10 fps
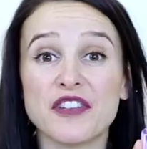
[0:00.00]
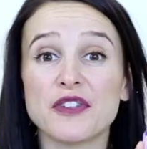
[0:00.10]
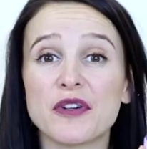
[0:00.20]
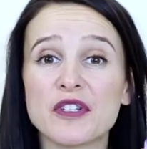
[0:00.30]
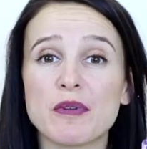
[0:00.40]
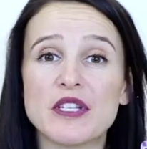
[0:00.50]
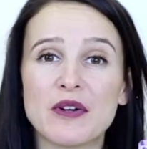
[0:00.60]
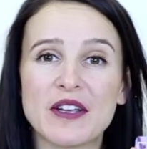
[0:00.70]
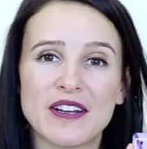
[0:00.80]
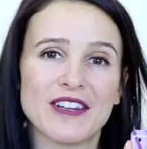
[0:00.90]
You'll notice we
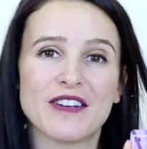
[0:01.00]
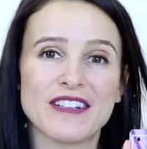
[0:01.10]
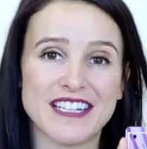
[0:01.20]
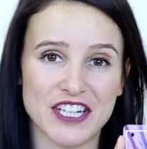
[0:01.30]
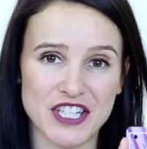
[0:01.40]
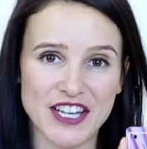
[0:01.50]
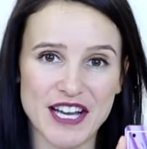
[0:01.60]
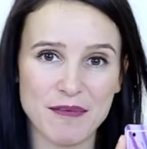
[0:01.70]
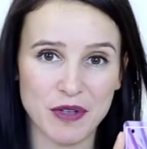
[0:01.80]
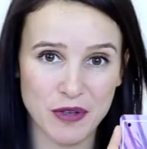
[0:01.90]
don't include a section
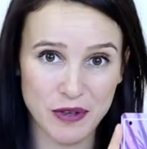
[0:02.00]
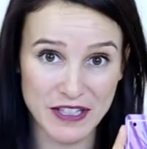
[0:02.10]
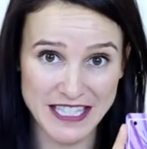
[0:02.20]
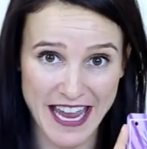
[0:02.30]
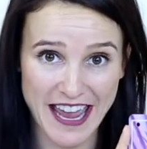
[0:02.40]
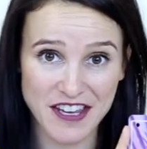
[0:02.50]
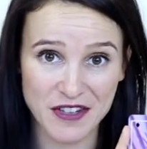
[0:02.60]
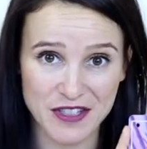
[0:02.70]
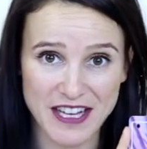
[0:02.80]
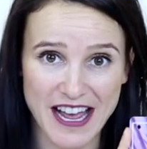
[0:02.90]
cup or cords to hang
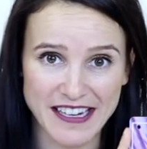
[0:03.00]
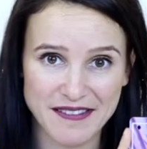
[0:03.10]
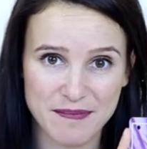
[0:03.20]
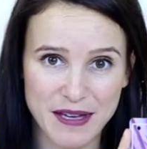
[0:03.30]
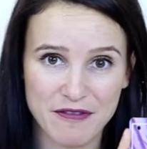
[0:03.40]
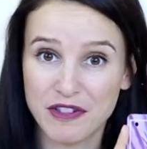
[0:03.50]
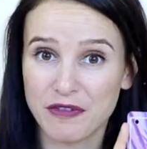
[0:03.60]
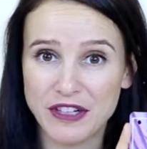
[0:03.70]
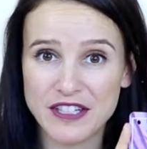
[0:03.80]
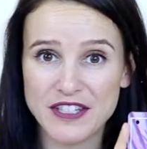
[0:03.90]
your sign, but feel
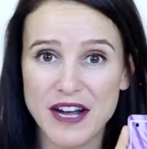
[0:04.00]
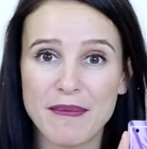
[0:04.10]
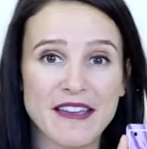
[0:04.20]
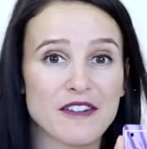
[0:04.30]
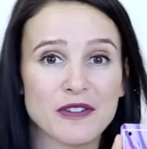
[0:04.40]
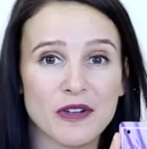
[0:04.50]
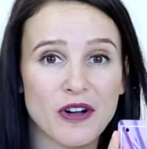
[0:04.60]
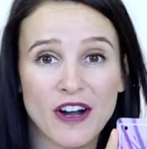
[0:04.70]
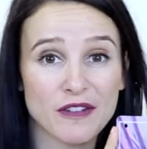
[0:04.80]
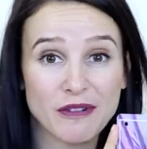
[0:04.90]
free to stop at your
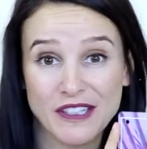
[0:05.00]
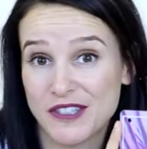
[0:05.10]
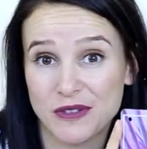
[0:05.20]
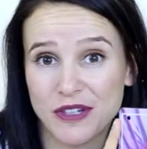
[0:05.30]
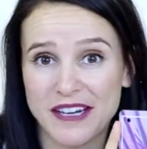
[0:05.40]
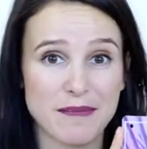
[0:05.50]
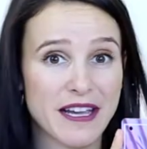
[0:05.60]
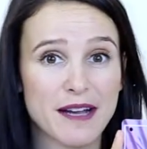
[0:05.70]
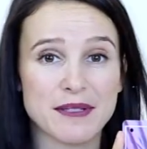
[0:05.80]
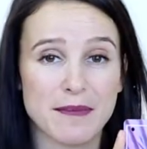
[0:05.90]
local hardware store and
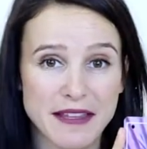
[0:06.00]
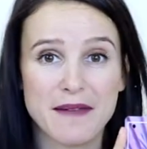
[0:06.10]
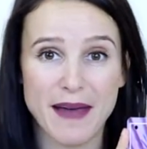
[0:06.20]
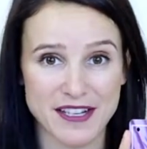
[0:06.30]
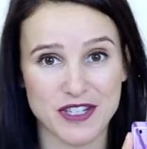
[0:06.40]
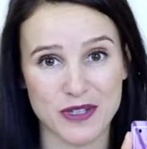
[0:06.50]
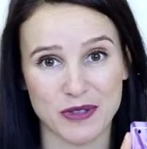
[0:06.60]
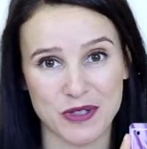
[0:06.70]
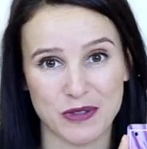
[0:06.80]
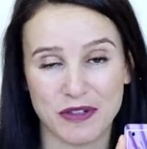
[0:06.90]
pick up something that matches
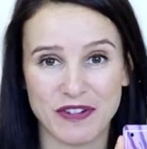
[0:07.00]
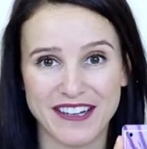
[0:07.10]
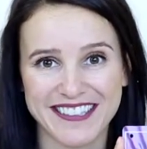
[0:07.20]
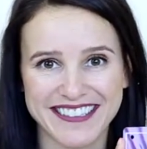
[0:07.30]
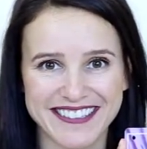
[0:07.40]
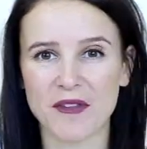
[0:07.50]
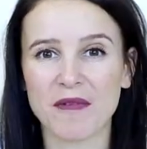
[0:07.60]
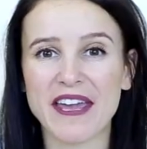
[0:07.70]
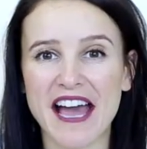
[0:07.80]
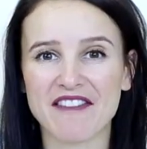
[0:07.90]
your storefront.
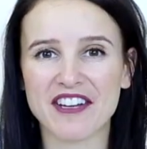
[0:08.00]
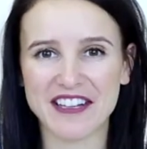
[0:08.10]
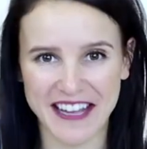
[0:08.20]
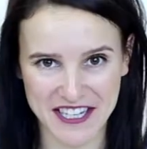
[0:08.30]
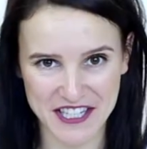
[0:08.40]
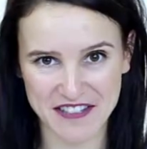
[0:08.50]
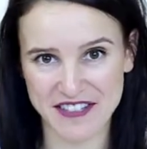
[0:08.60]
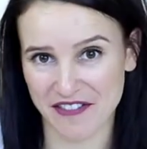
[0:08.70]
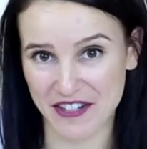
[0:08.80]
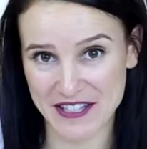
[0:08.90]
We have a collection of
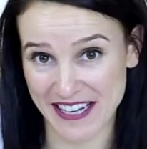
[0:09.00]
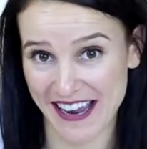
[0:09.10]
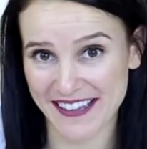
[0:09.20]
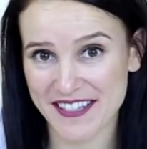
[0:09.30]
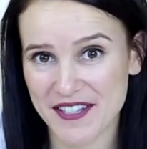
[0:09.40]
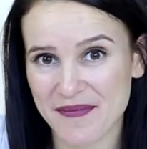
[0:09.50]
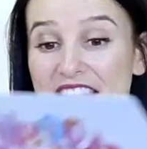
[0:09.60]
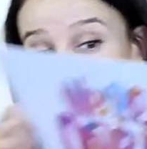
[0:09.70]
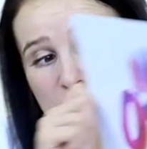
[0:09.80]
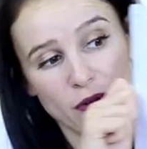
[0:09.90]
different signs.
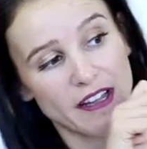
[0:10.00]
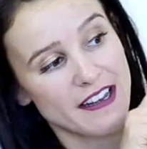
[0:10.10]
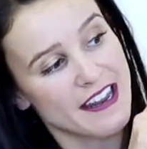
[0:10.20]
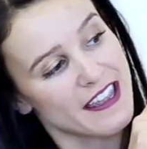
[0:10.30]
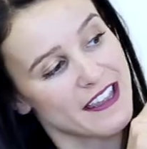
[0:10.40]
This one